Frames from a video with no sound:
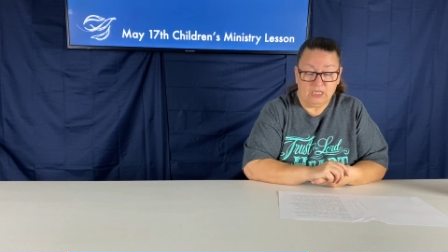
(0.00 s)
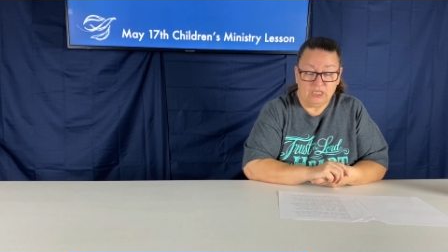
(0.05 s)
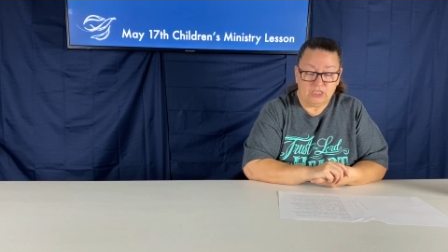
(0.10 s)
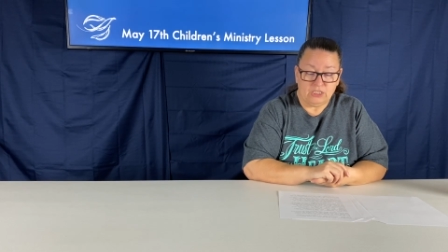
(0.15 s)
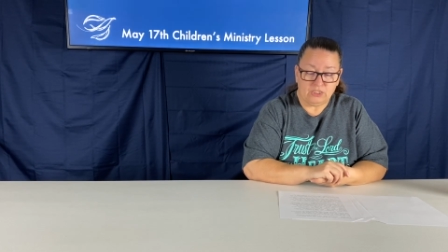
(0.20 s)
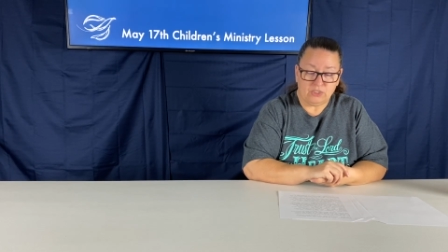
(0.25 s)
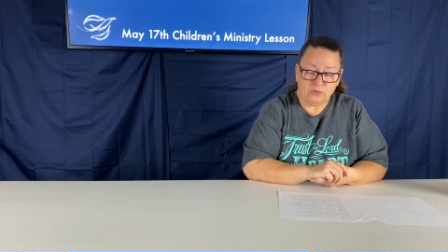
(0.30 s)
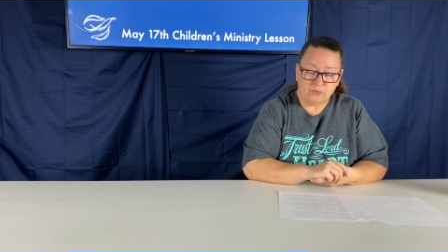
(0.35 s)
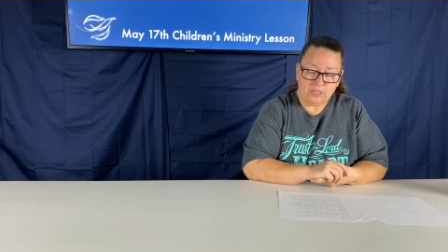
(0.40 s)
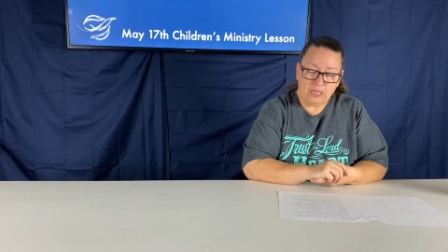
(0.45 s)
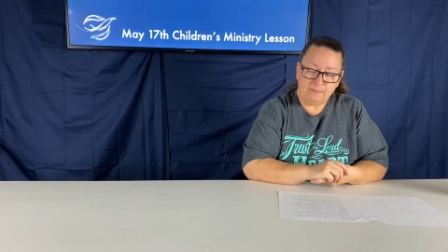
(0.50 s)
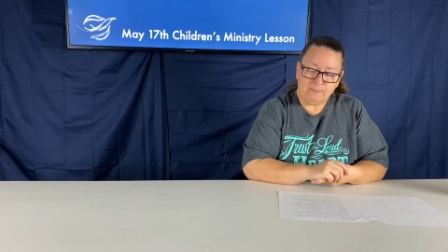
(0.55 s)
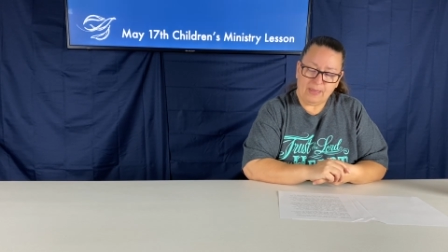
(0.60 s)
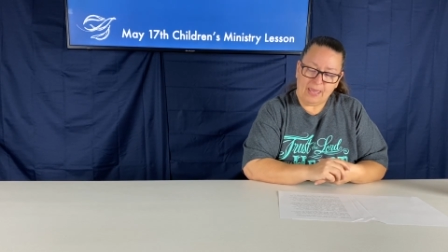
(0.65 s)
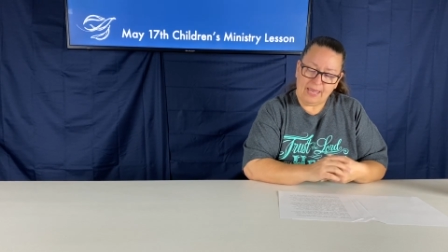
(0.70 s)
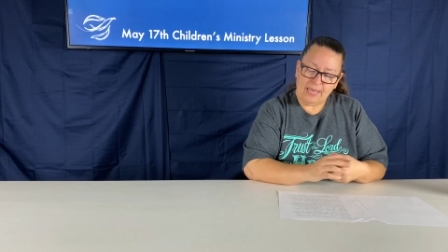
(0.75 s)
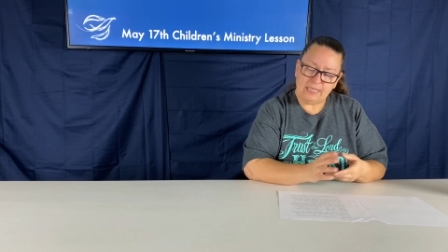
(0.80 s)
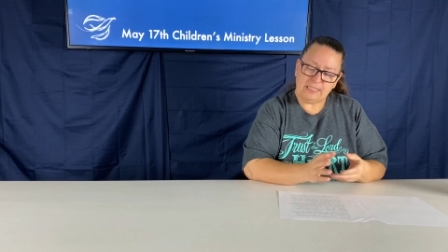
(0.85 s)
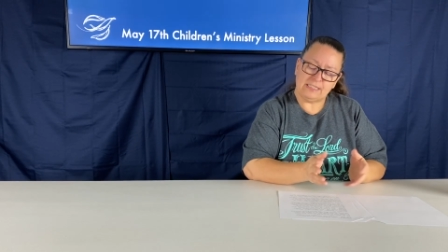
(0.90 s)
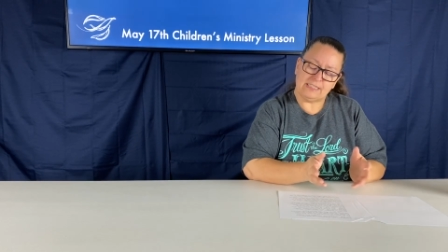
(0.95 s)
So they
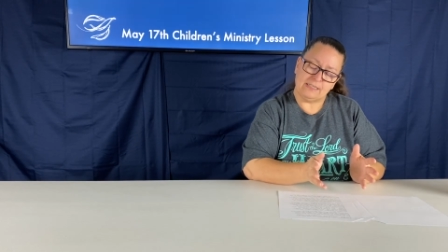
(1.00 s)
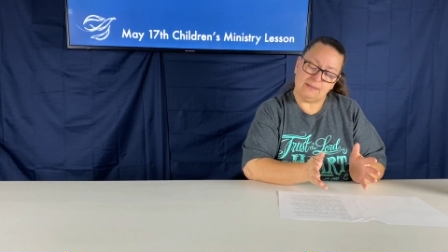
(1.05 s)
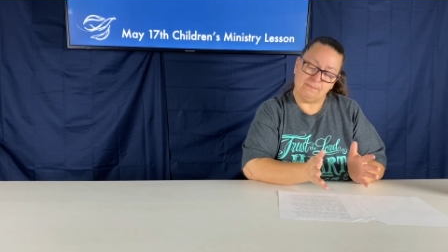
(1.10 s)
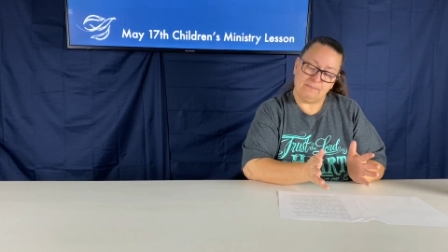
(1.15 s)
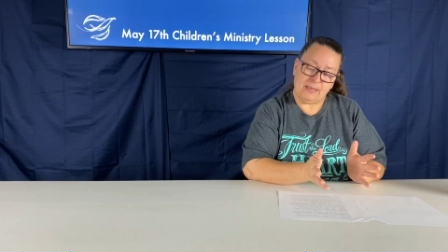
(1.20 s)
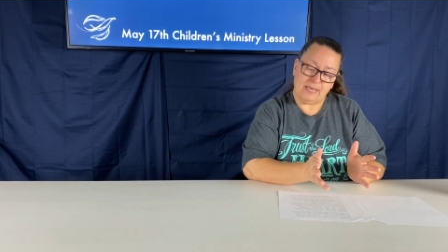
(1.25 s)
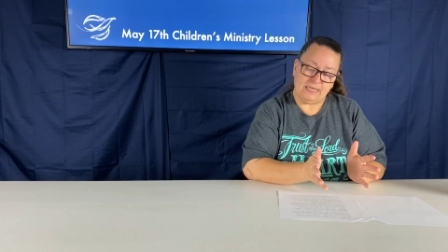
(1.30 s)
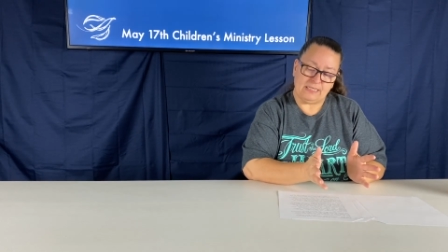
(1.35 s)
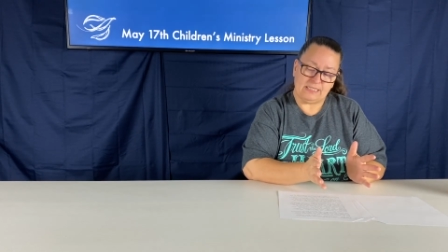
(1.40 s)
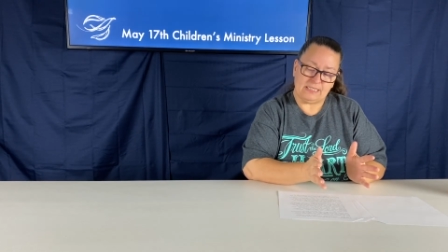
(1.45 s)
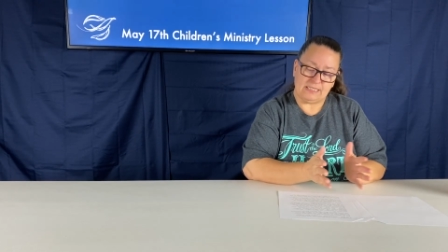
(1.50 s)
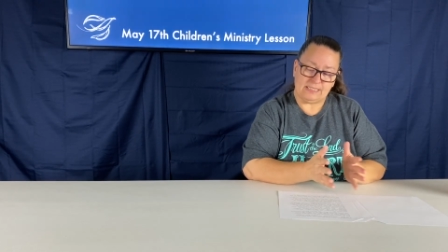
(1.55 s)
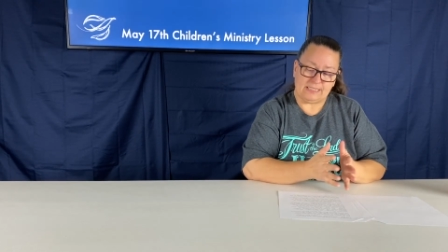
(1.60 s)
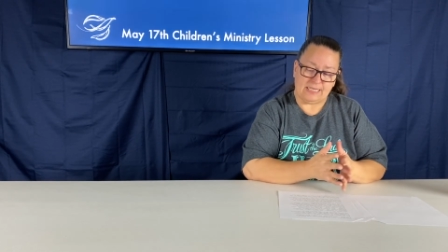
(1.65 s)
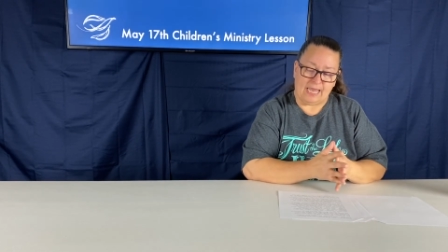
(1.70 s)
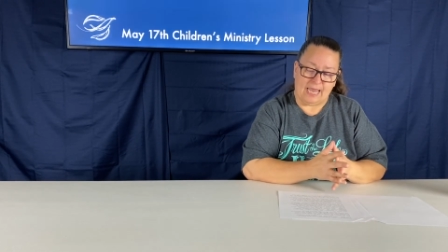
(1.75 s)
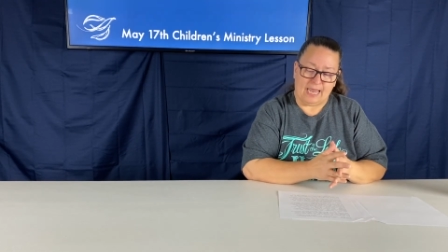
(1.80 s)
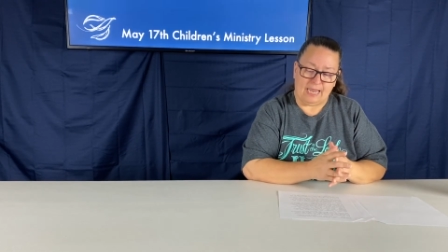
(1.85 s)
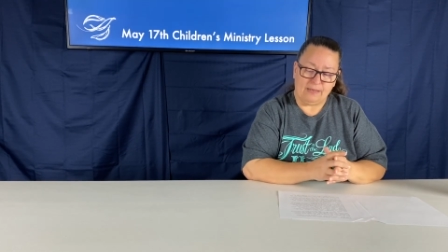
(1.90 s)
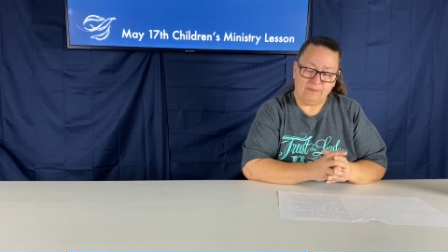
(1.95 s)
paid some men to
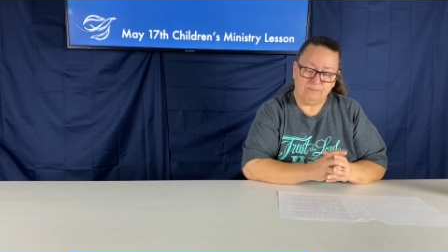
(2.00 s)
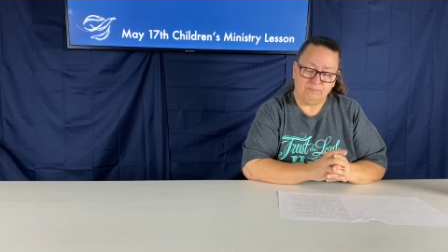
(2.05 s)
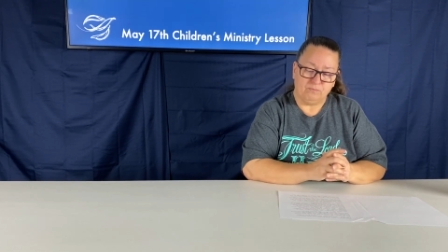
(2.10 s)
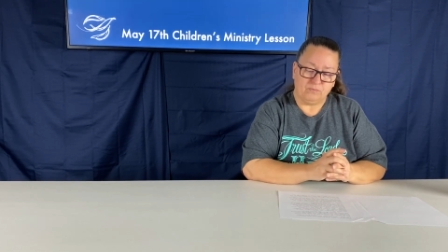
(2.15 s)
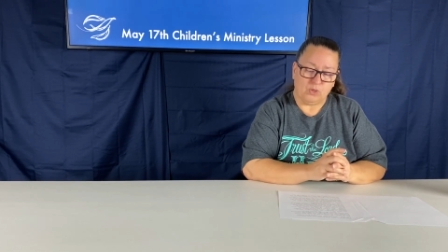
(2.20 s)
say,